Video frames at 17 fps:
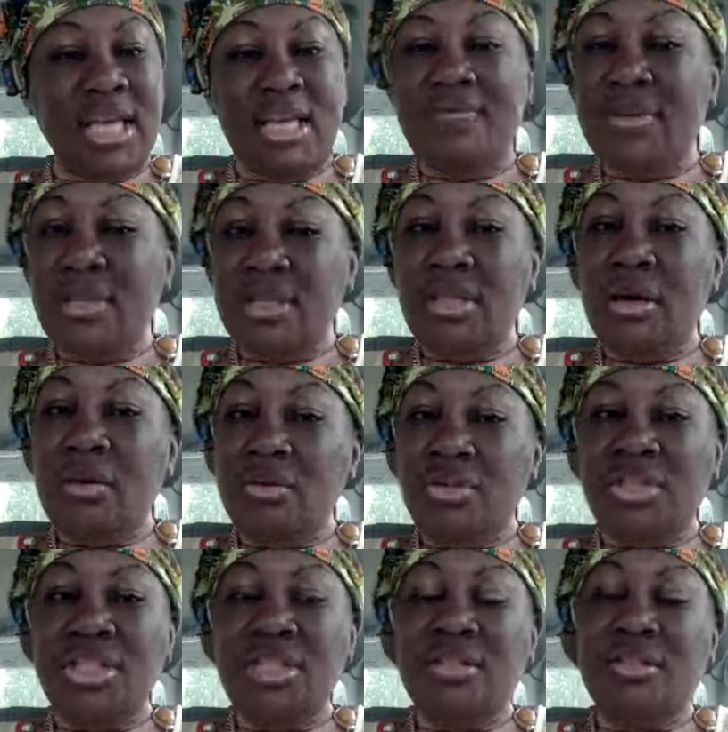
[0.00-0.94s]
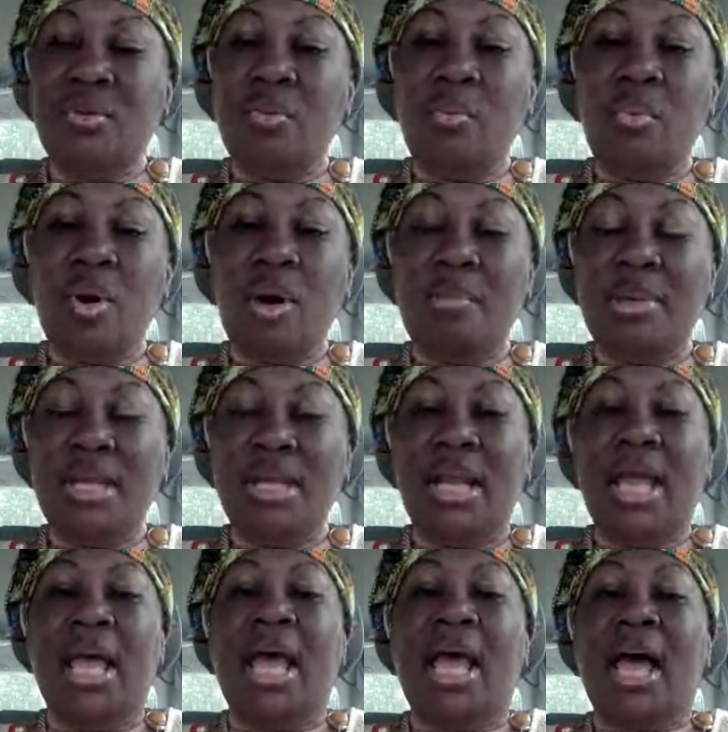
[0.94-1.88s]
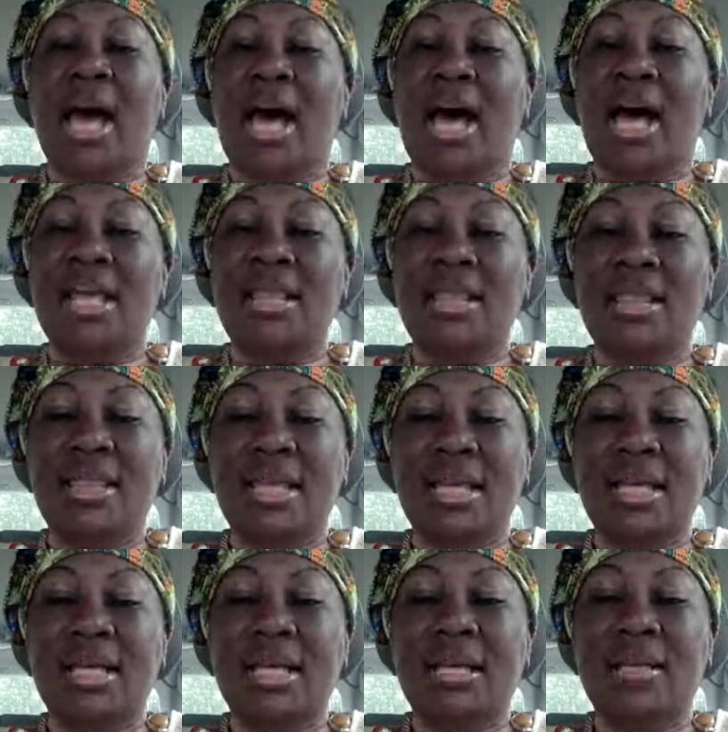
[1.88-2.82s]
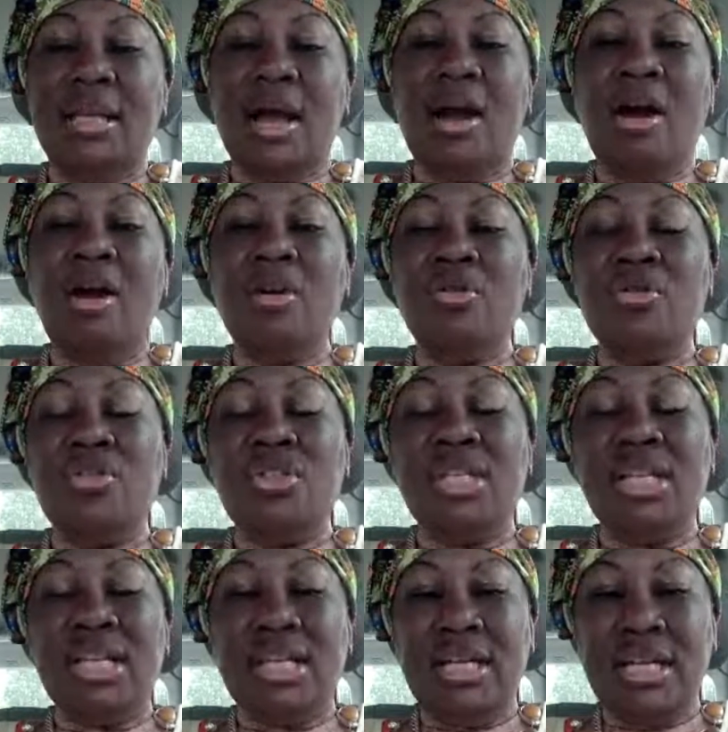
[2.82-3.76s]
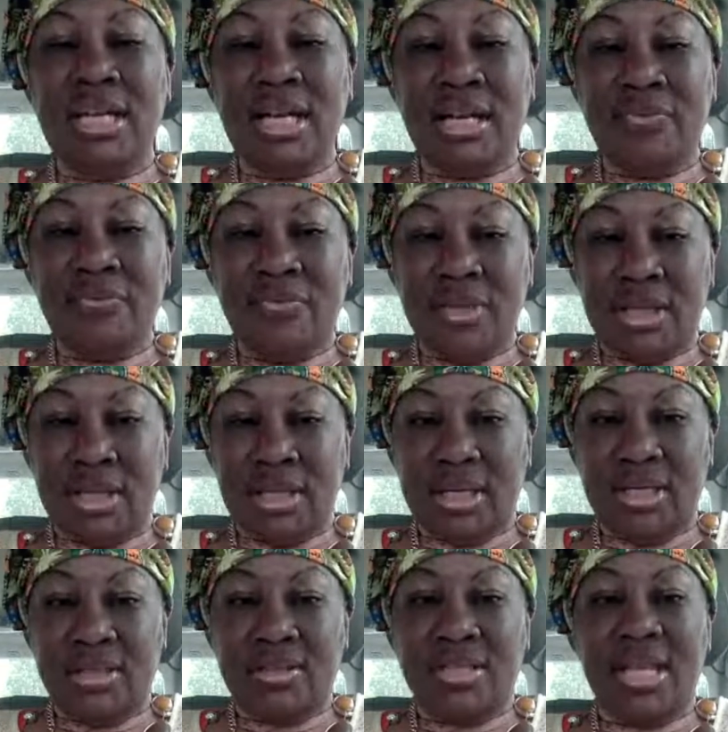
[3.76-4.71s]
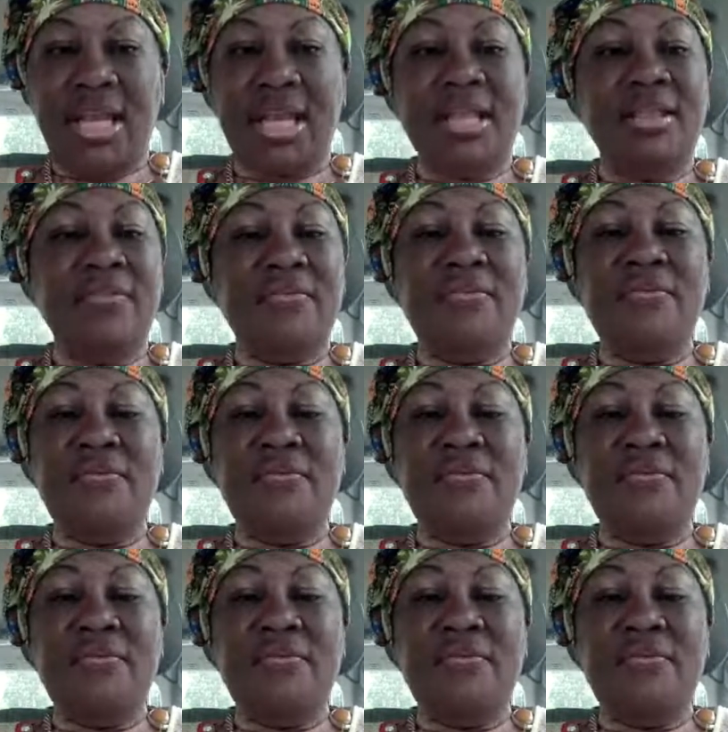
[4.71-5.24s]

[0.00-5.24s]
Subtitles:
Even though she's a woman, I think her significance in the